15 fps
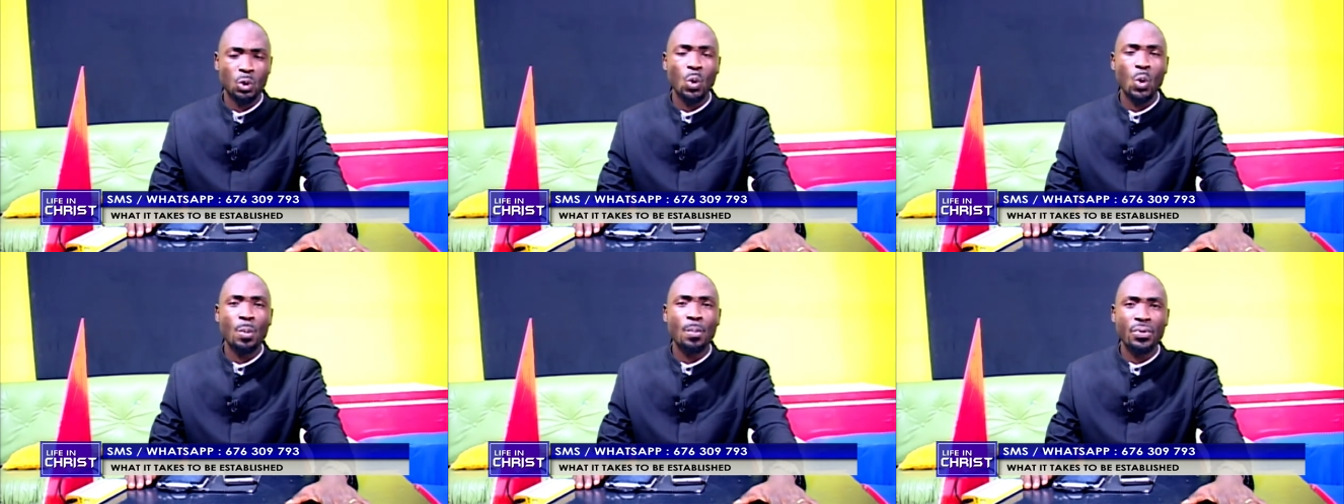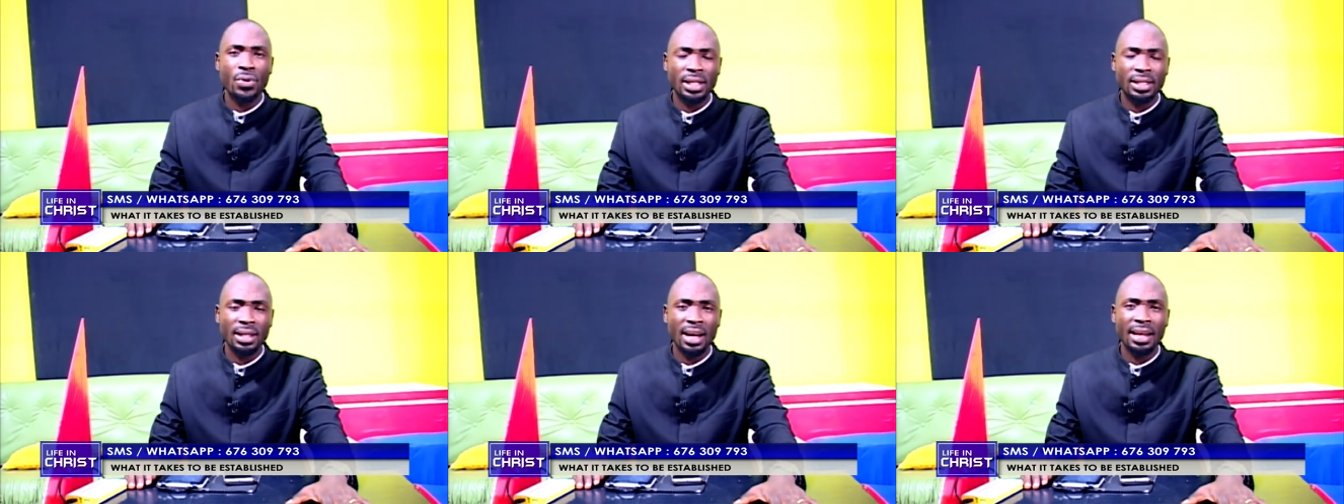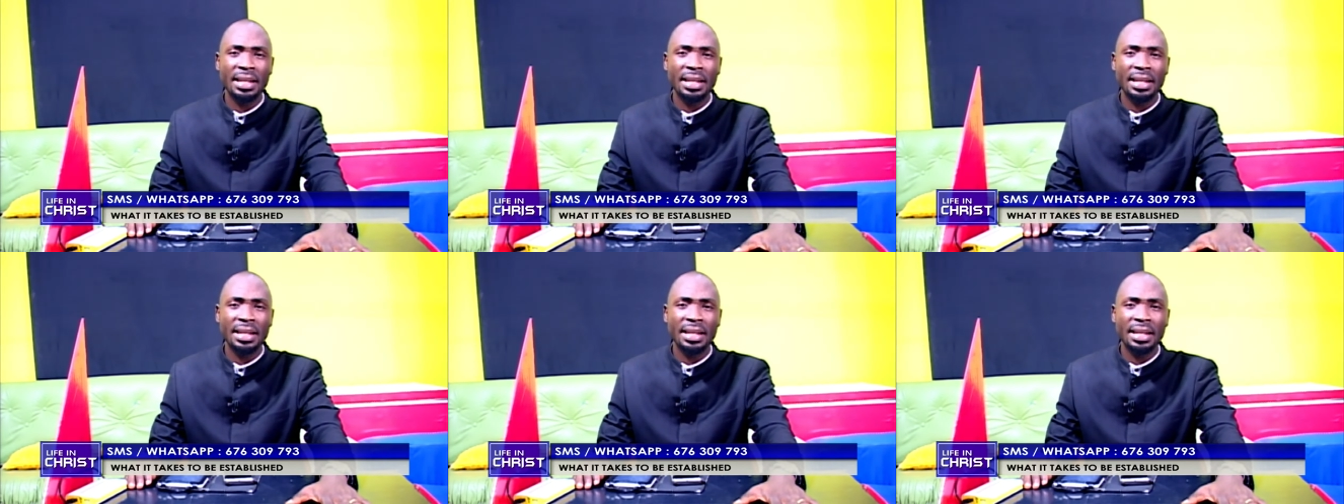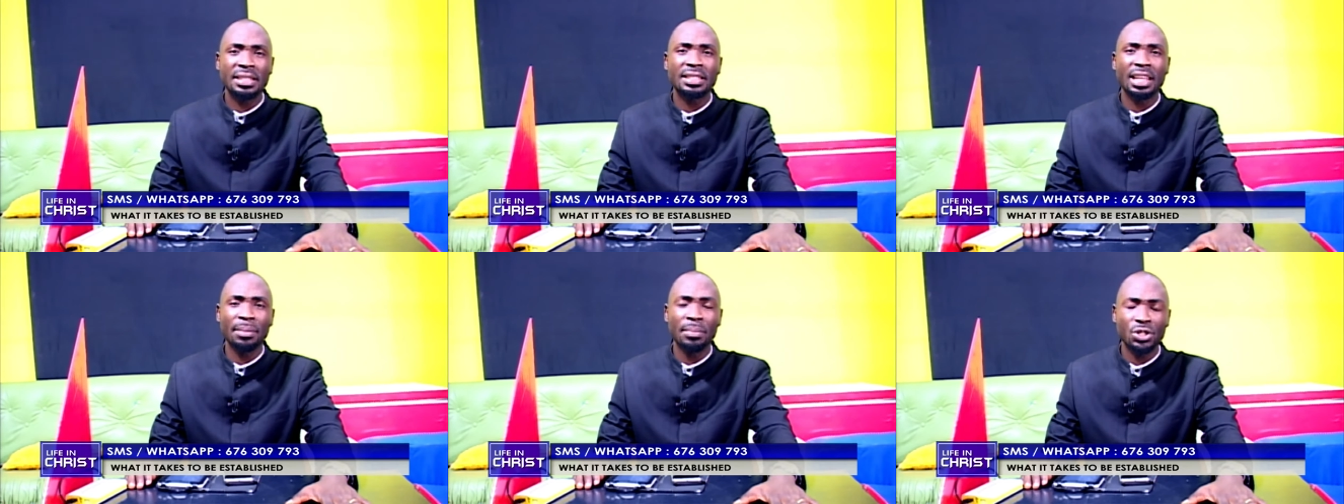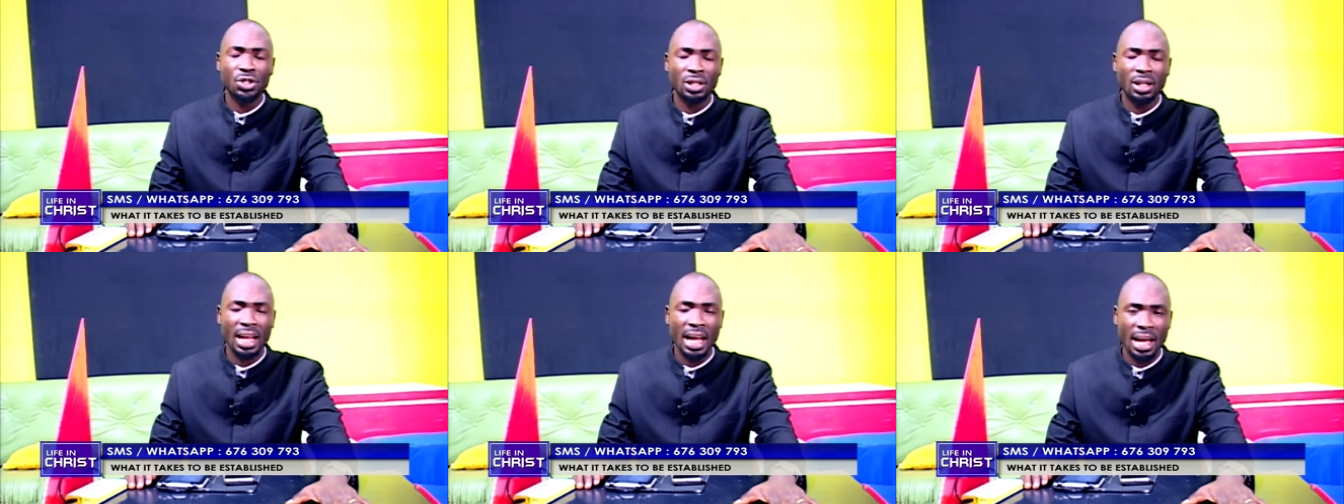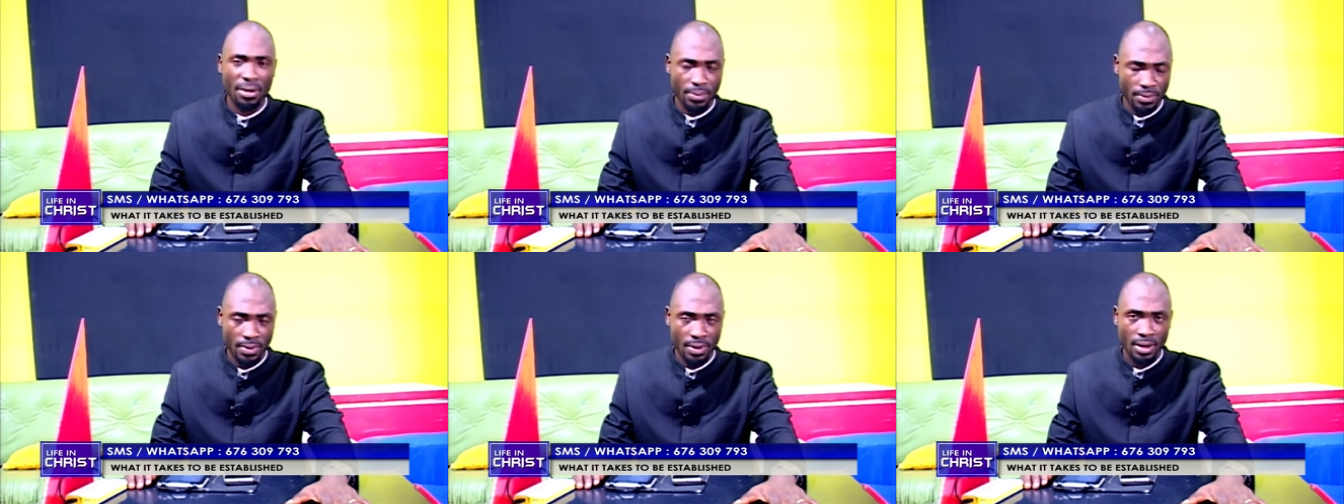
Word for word: to operate an established life.